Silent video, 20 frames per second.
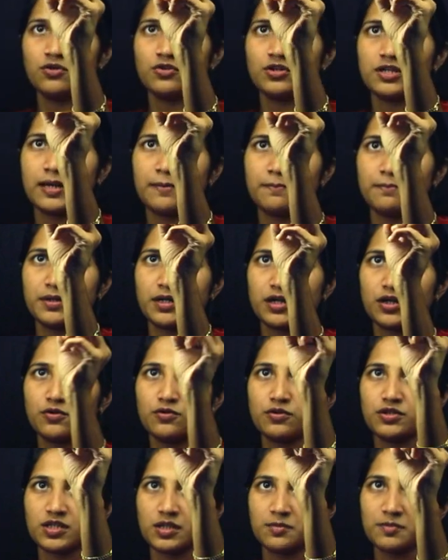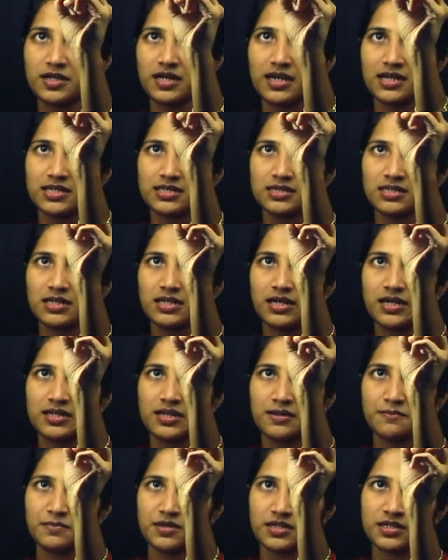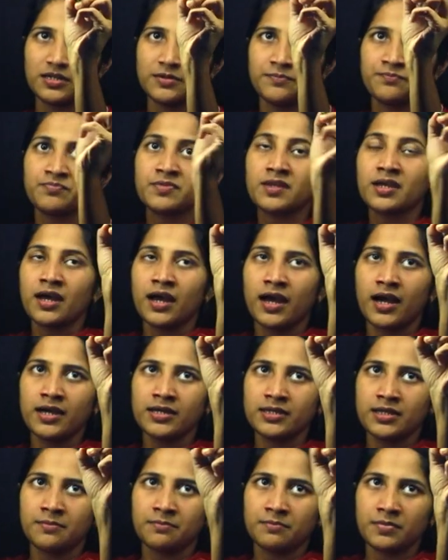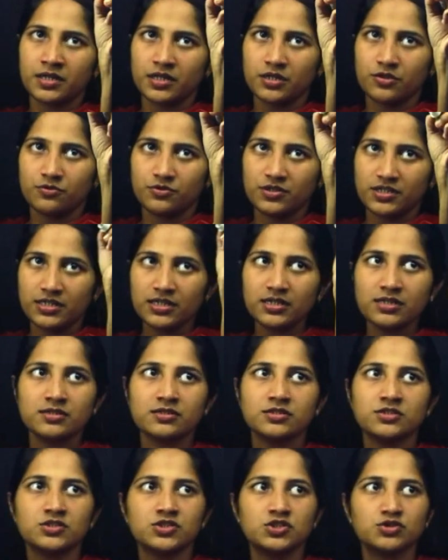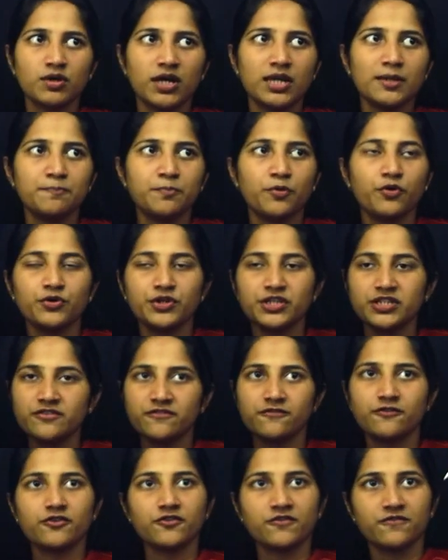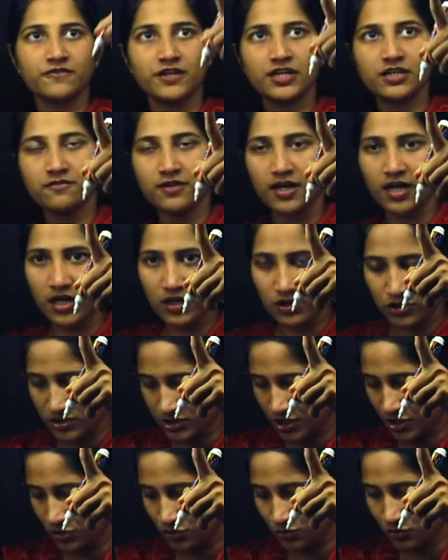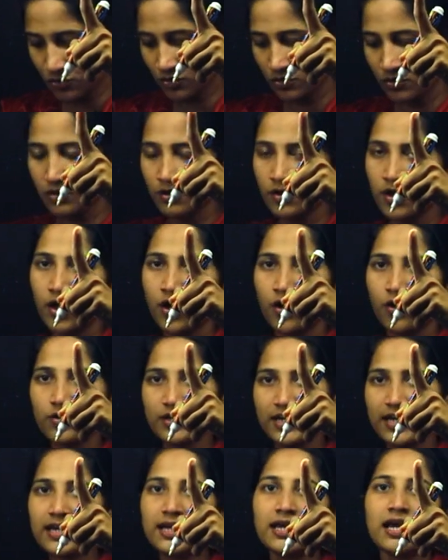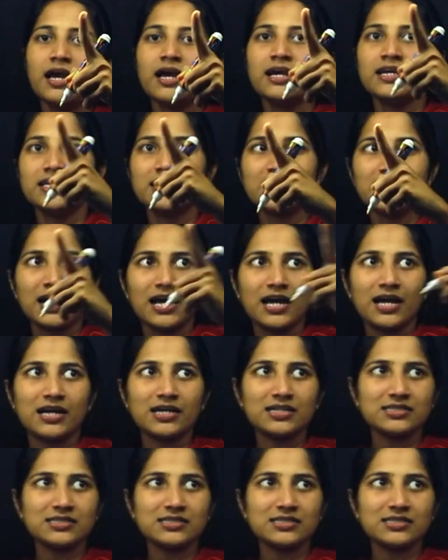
oru number inodu. Namukku ariyathilla aa number. A number in order 12.45 add cheydu okay ee add